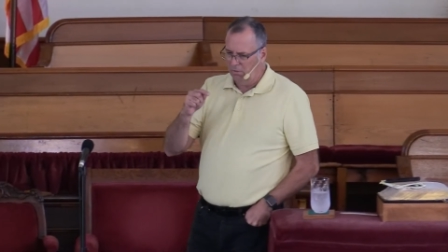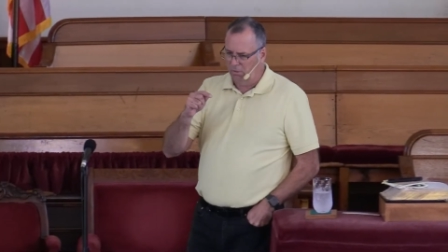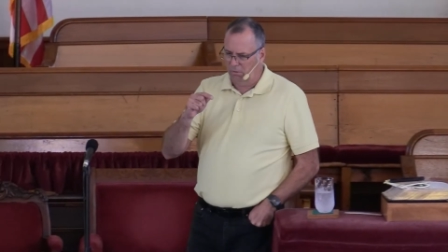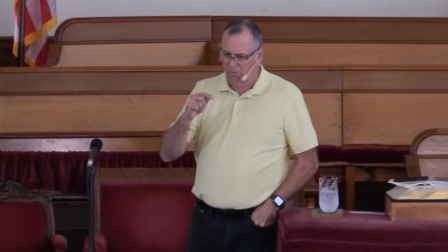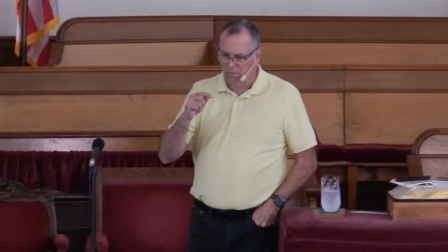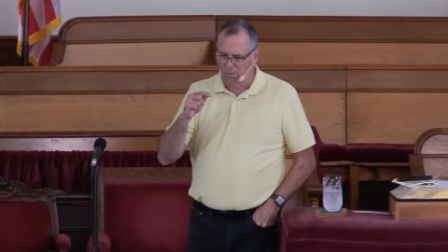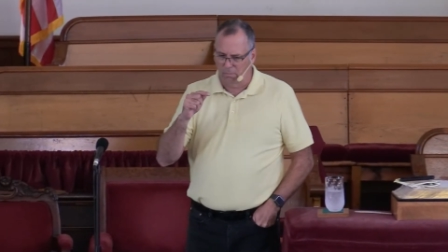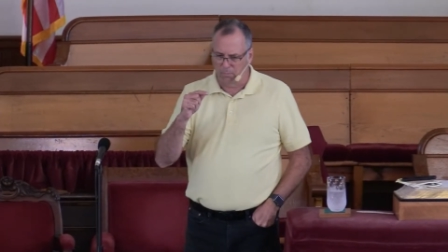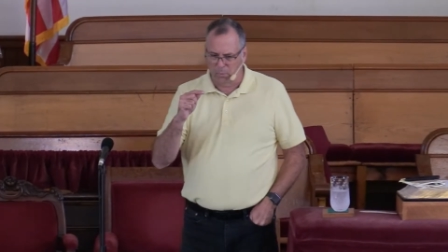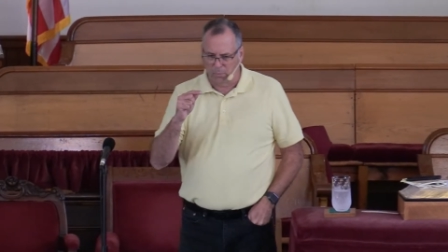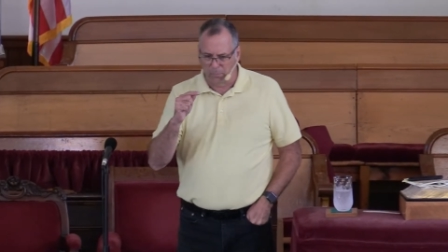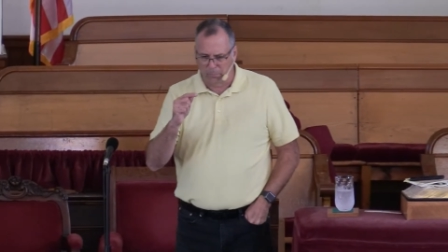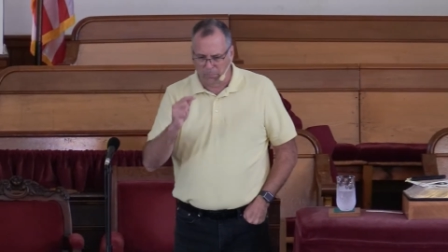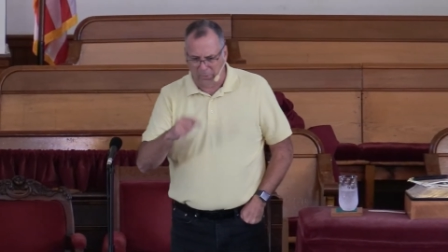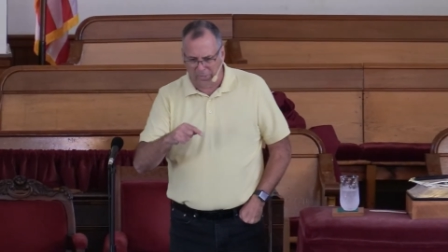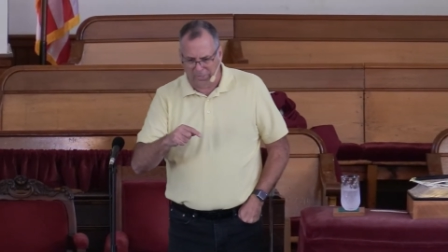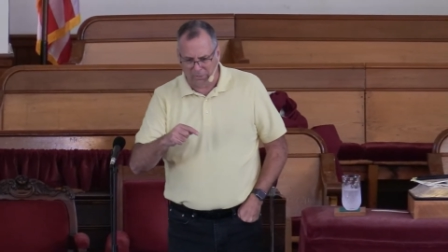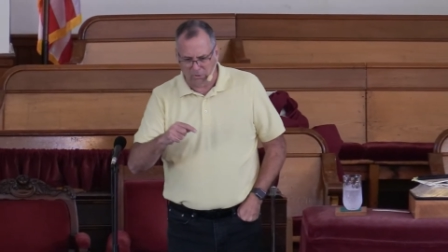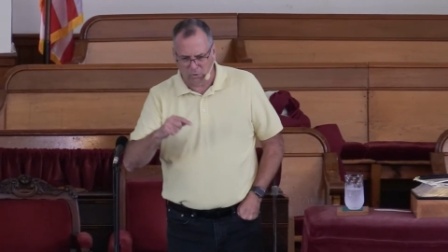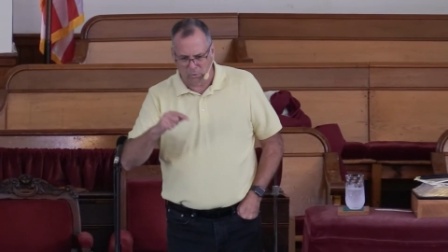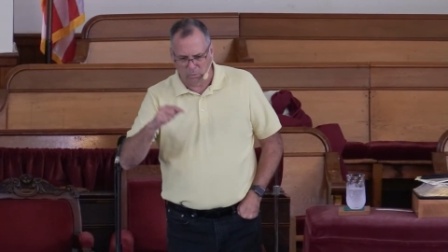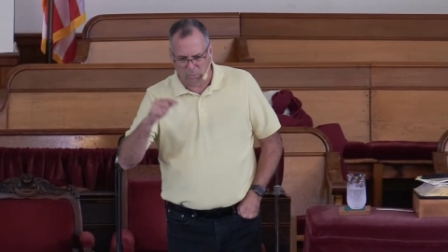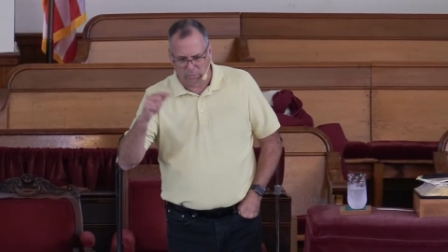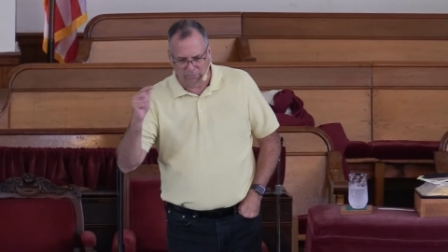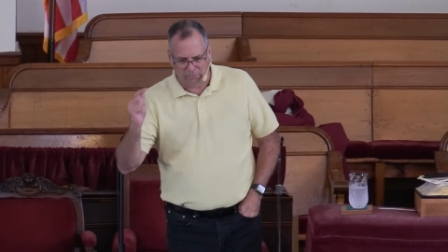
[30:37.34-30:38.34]
her a
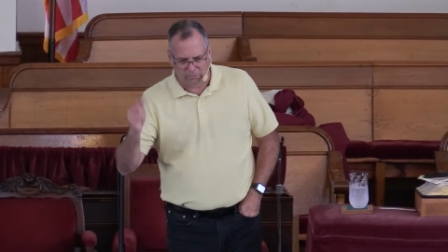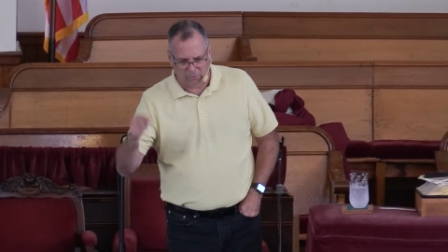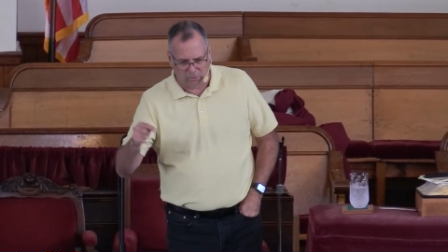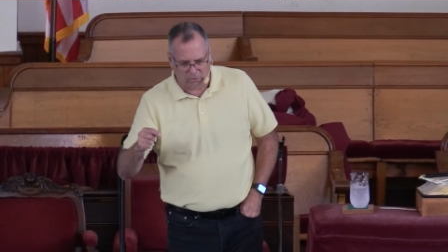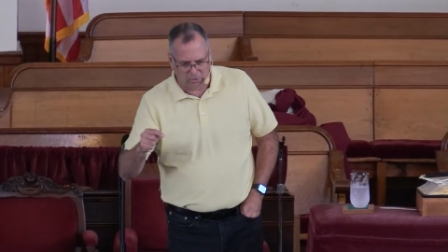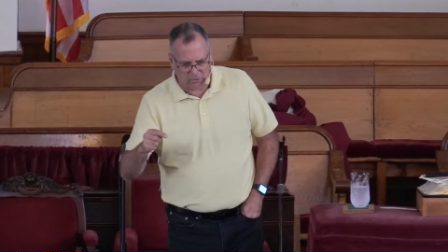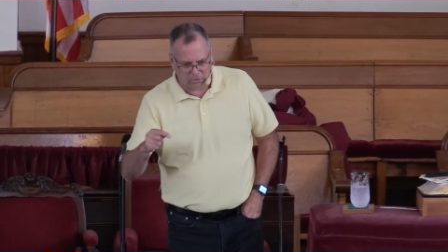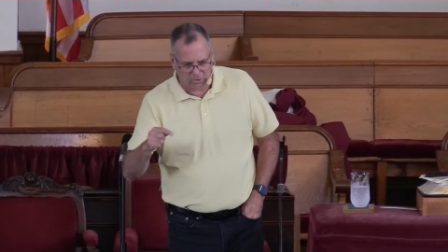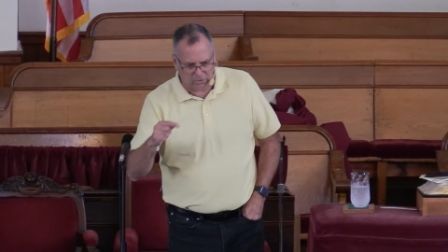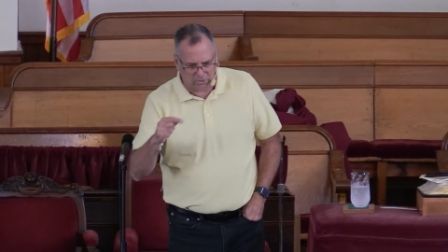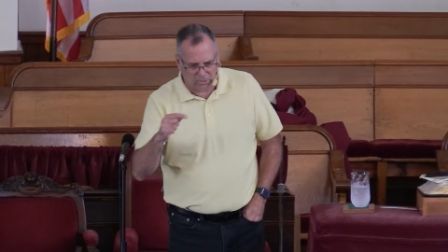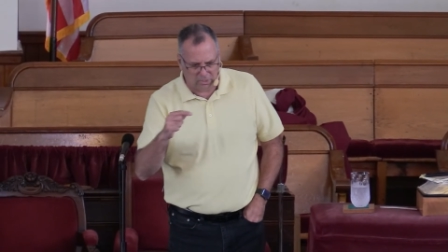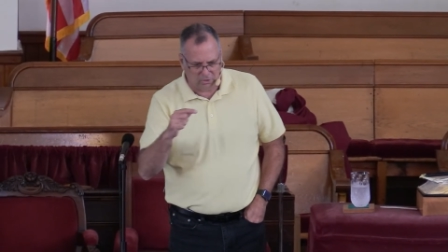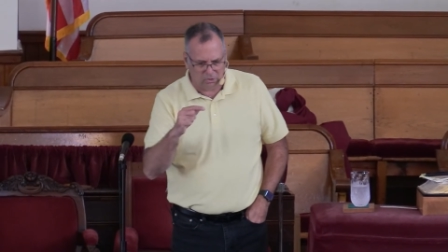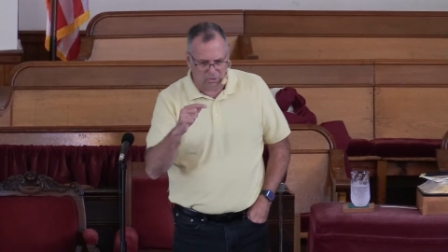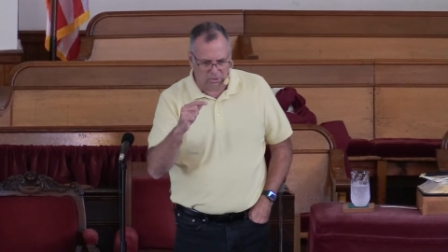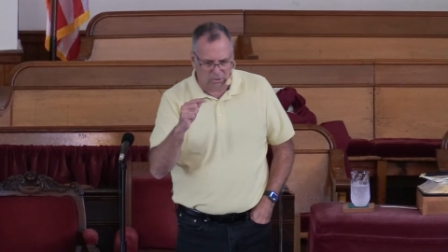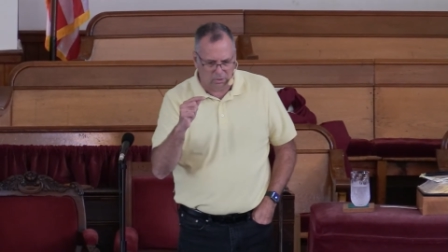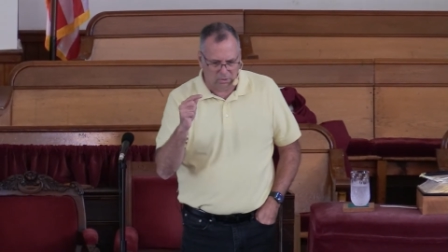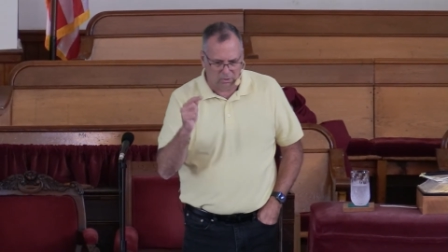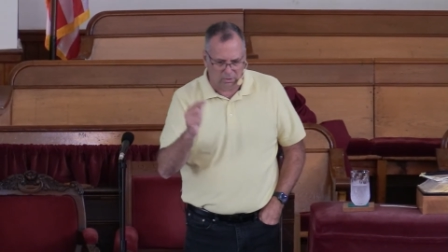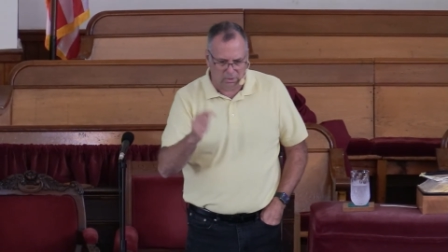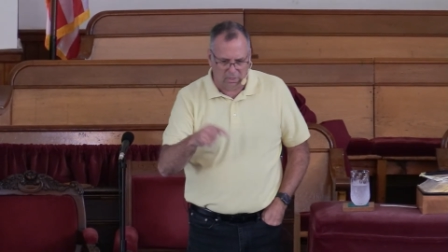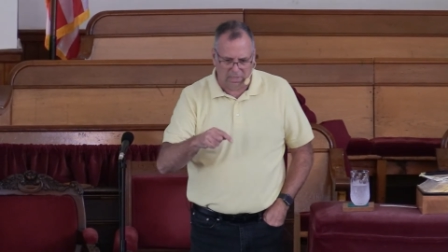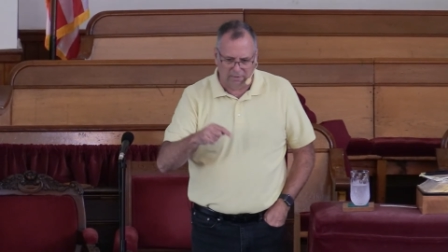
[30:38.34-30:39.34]
perpetual virgin that she
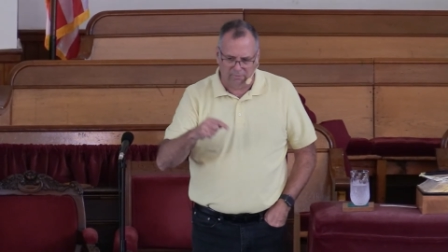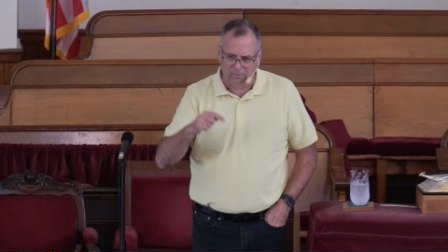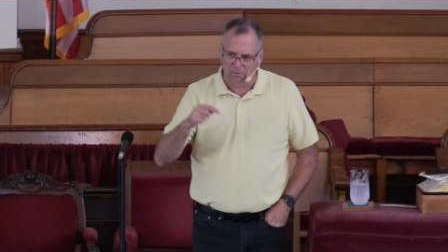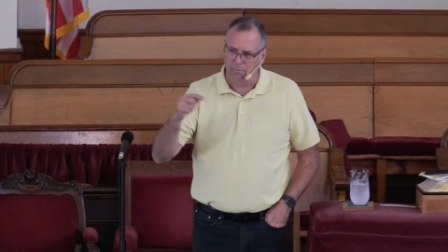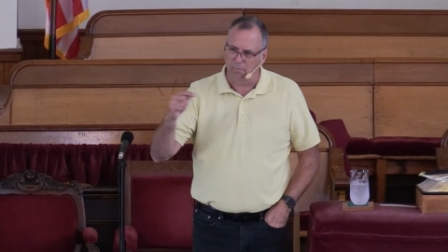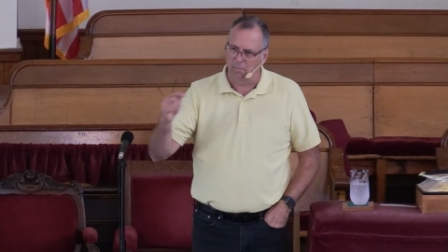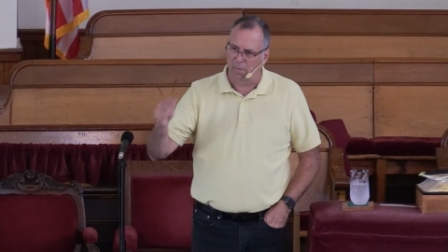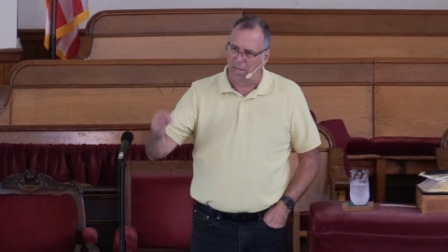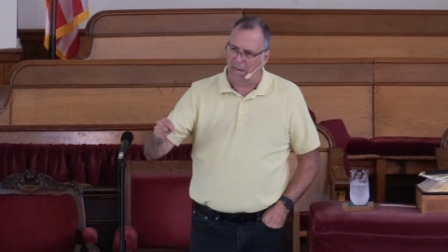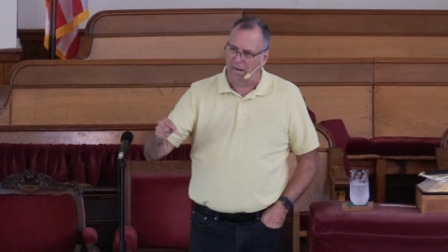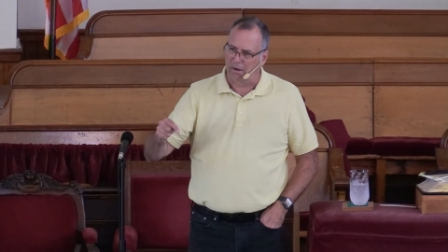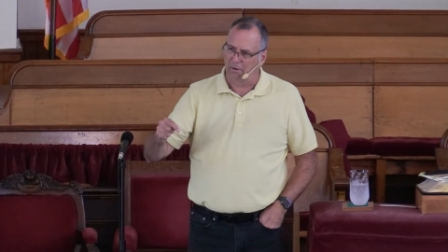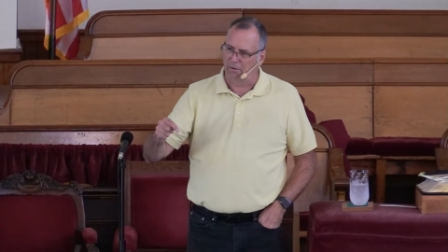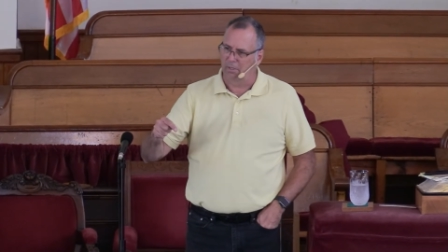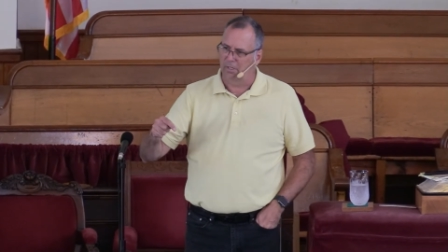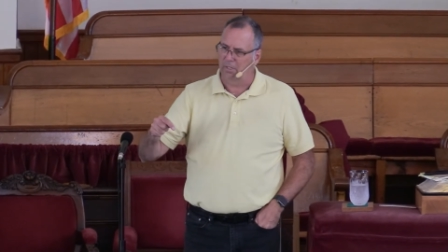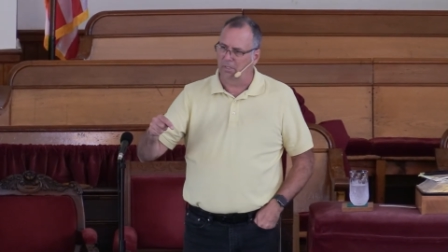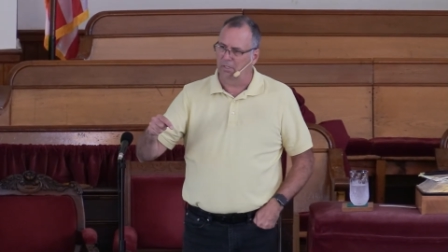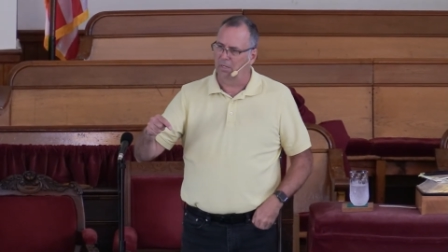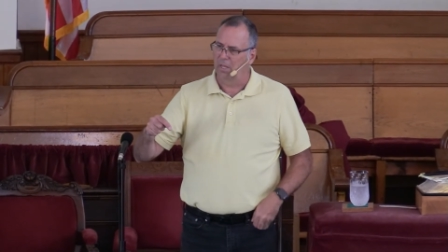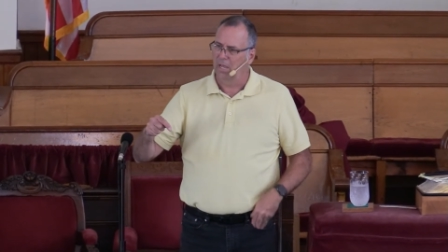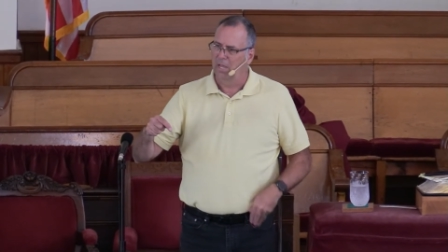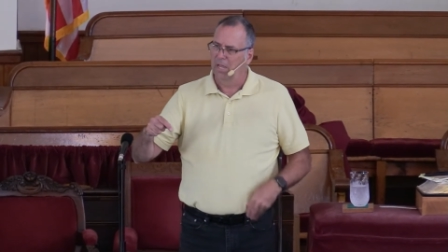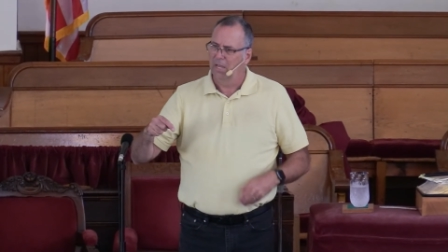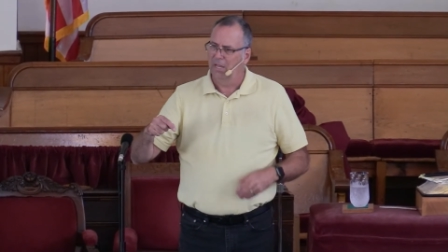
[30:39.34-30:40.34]
could never marry,
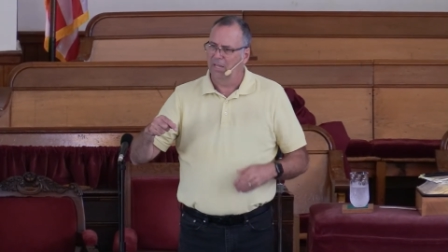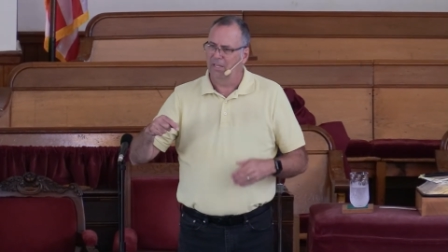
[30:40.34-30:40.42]
and,